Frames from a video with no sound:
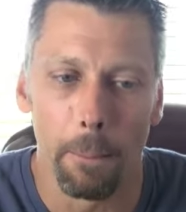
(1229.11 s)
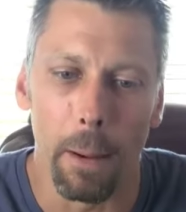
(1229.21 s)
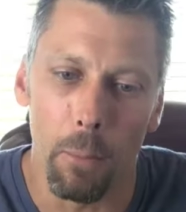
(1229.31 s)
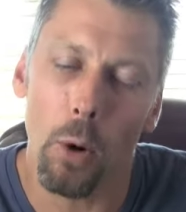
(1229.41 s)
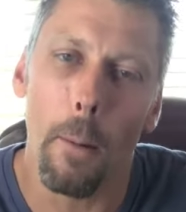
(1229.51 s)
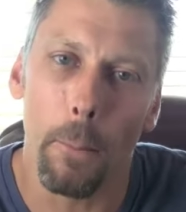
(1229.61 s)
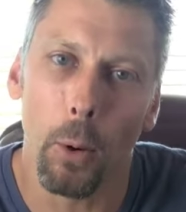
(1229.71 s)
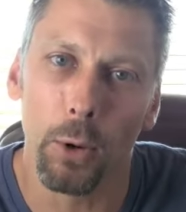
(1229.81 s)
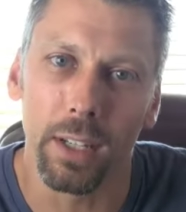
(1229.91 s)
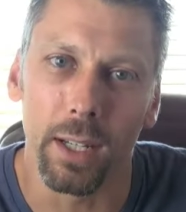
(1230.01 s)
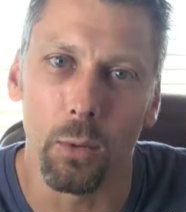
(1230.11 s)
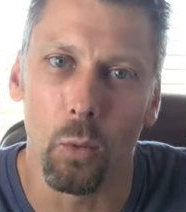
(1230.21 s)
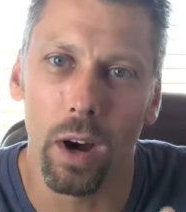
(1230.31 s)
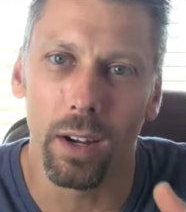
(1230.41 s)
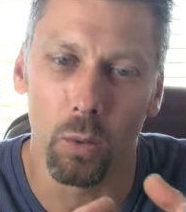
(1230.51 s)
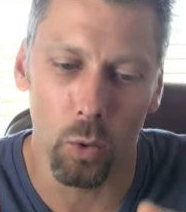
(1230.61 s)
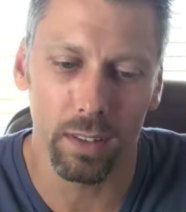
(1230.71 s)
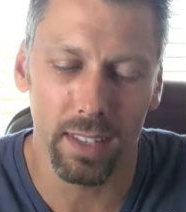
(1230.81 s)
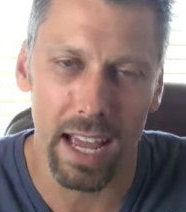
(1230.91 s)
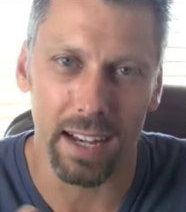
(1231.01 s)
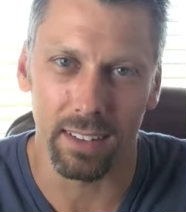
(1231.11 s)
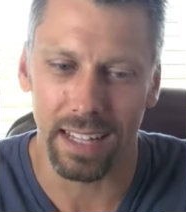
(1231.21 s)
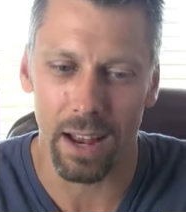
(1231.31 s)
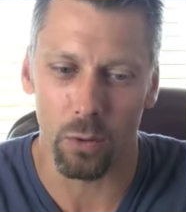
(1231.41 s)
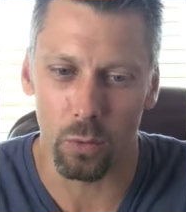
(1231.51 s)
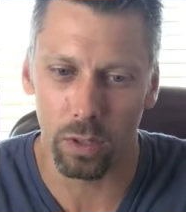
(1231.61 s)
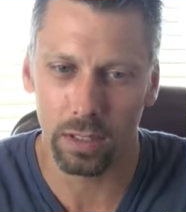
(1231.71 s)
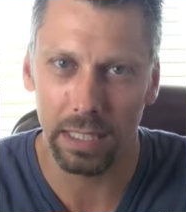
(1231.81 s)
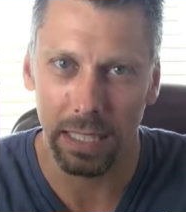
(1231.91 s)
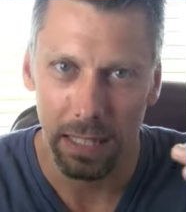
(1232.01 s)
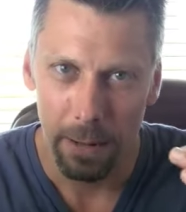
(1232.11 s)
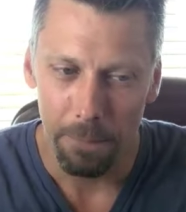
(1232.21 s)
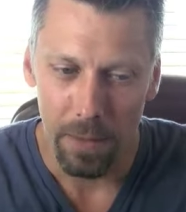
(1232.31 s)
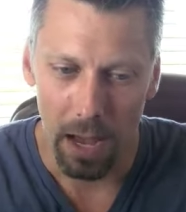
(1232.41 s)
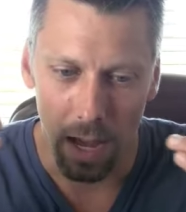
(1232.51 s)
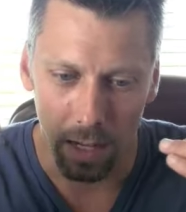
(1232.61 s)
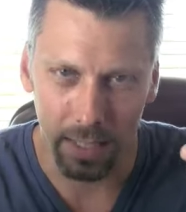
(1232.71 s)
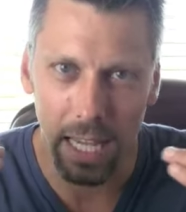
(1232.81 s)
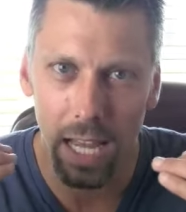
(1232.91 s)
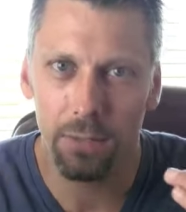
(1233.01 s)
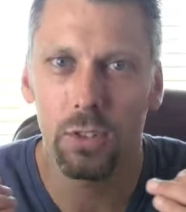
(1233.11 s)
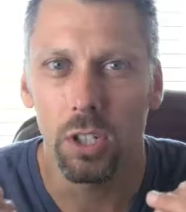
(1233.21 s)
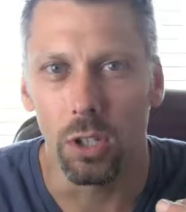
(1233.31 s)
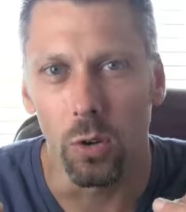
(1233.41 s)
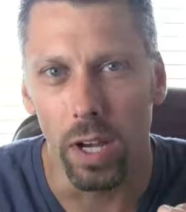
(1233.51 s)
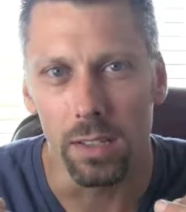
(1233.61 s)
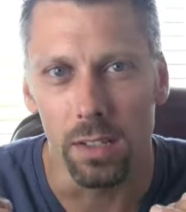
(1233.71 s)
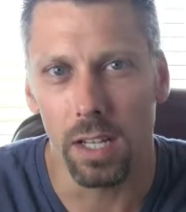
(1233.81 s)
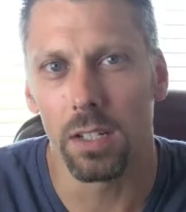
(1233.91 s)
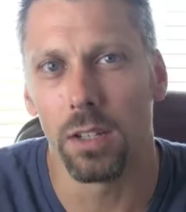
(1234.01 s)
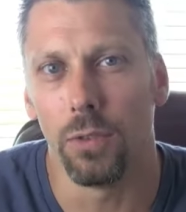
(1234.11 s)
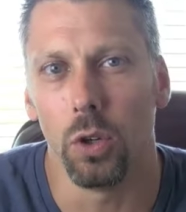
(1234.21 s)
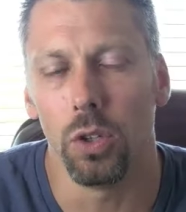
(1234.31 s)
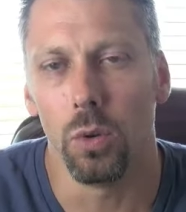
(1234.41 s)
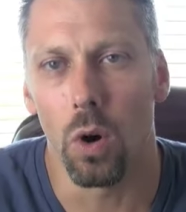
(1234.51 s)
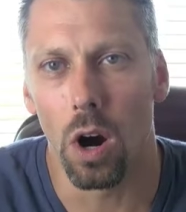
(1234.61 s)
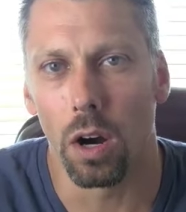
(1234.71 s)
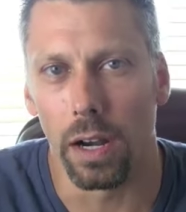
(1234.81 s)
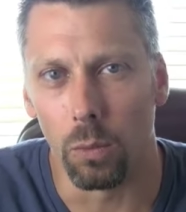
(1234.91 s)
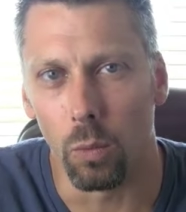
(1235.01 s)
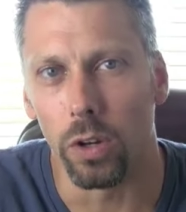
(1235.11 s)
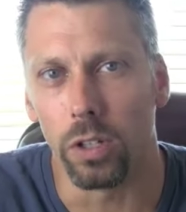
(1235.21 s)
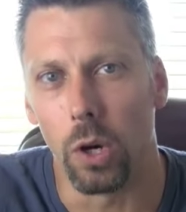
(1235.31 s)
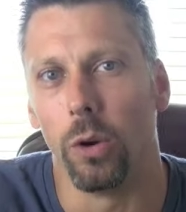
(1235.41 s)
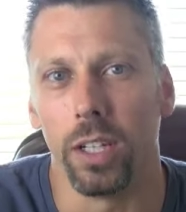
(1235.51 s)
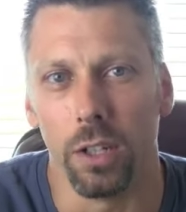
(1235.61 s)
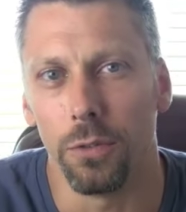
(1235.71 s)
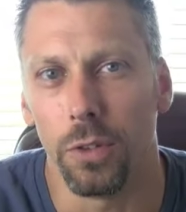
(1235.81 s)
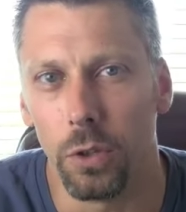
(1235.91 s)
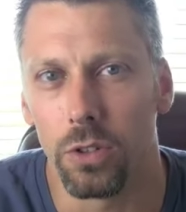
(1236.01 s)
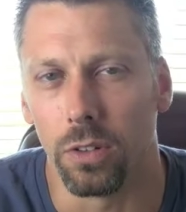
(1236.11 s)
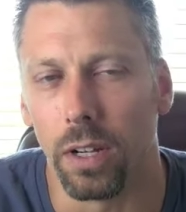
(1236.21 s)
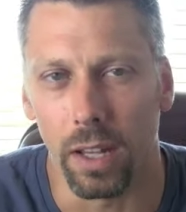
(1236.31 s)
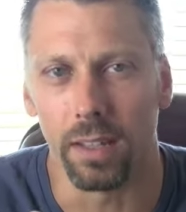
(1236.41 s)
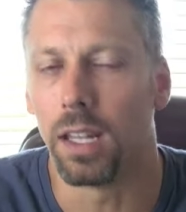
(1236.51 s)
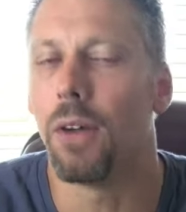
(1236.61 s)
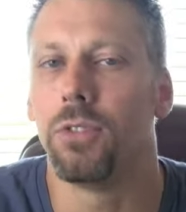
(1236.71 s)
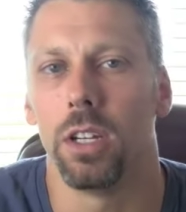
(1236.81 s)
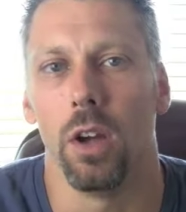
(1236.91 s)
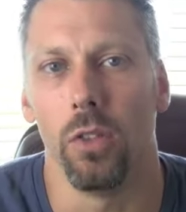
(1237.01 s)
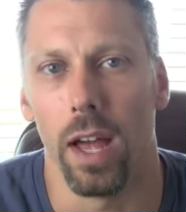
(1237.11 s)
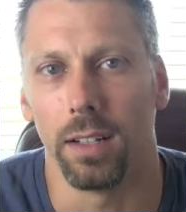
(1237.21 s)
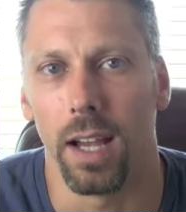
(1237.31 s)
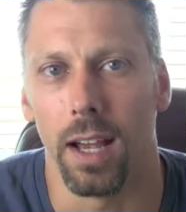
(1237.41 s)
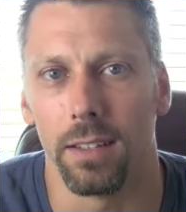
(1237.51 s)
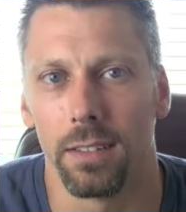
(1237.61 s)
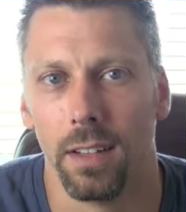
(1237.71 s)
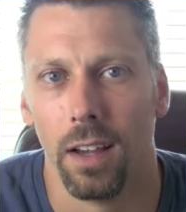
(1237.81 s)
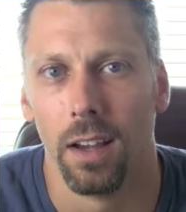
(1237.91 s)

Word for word: But more importantly, what, what that, that really uh, gave to you as a sense of who you are and where you're going in the future. I'd, I'd love to know that, guys.